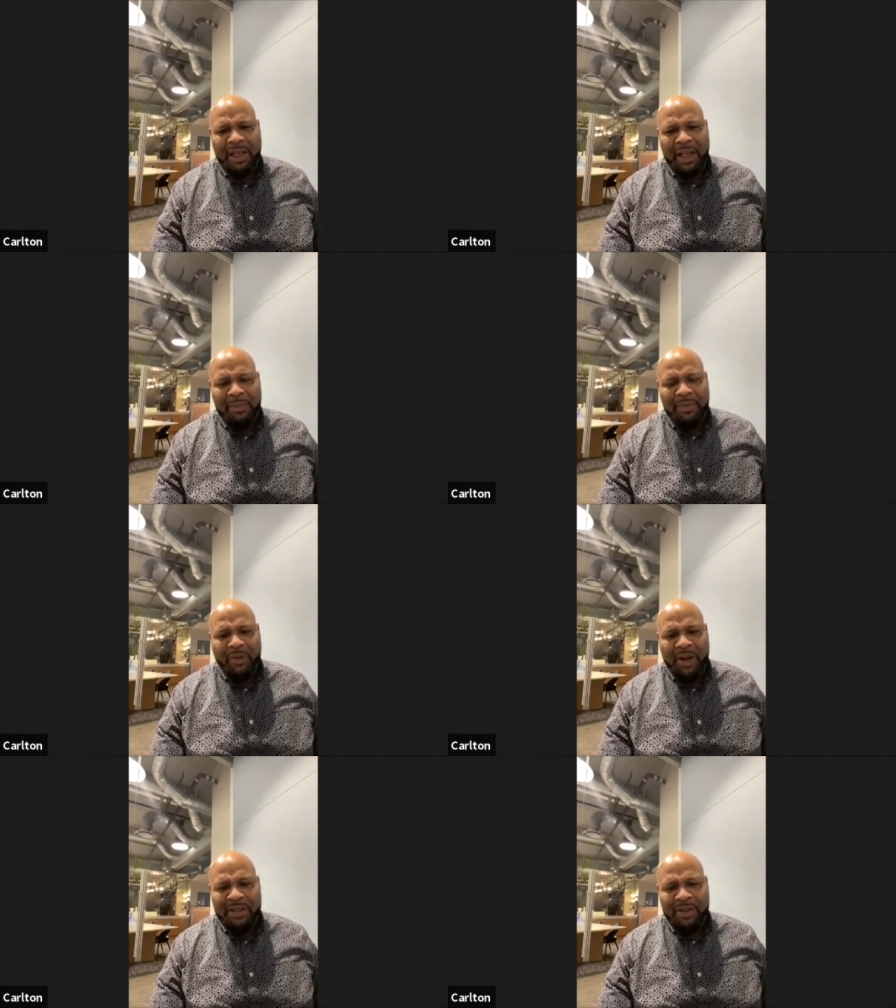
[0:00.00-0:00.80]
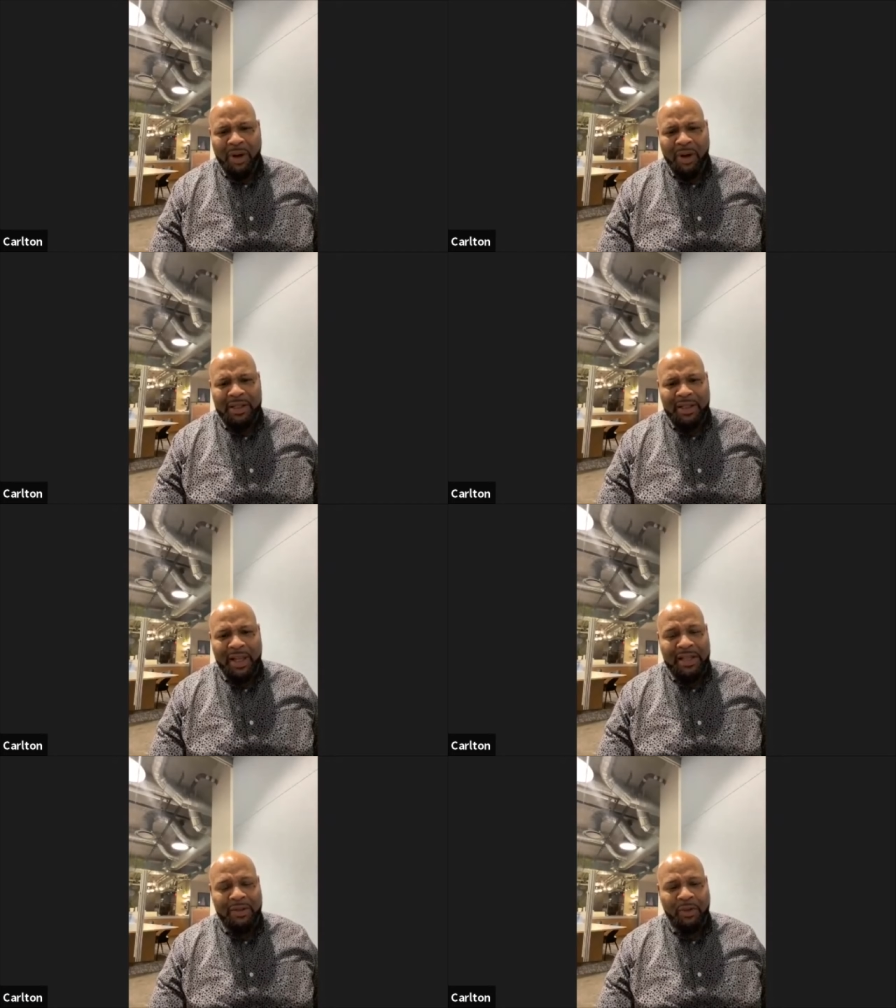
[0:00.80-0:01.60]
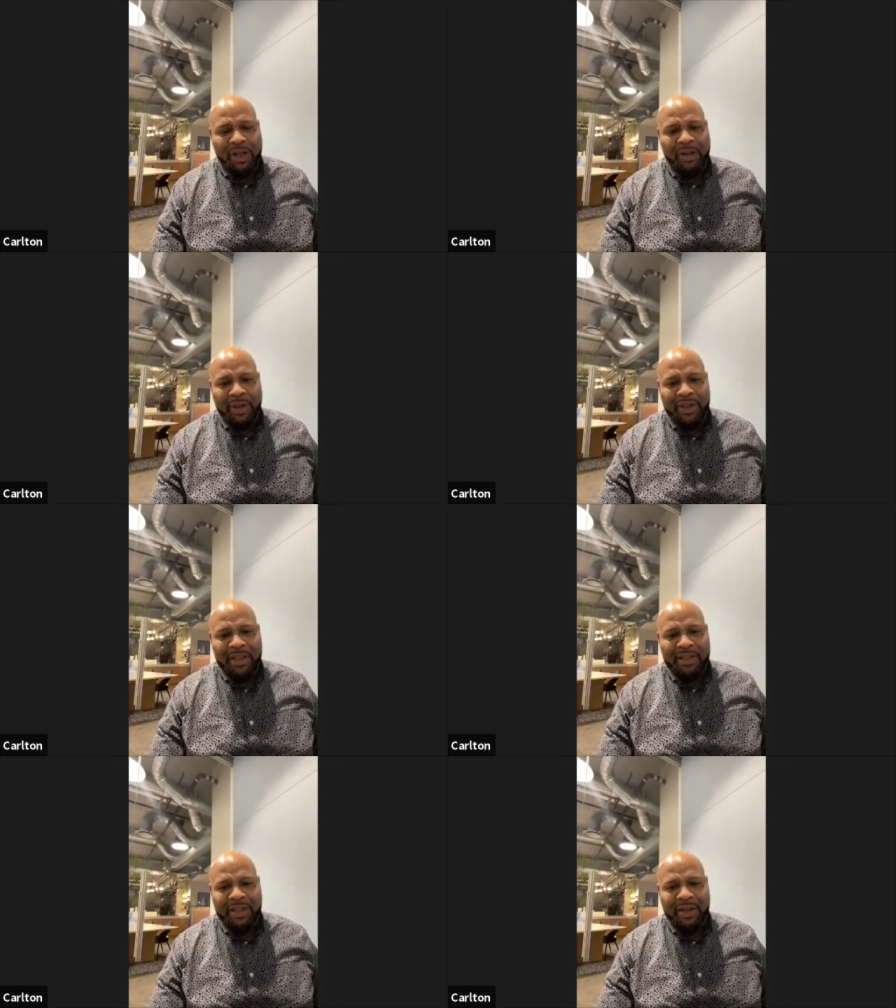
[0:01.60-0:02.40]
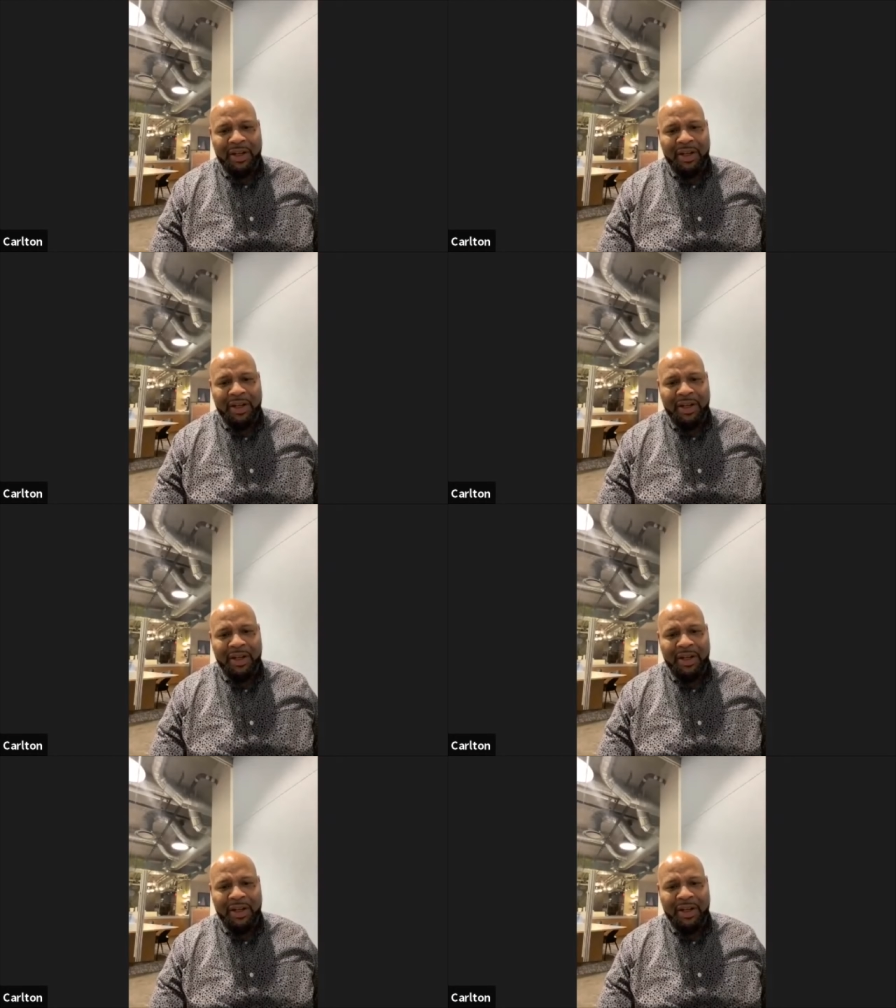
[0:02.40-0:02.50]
hit up the restaurants, so that's one of the big here.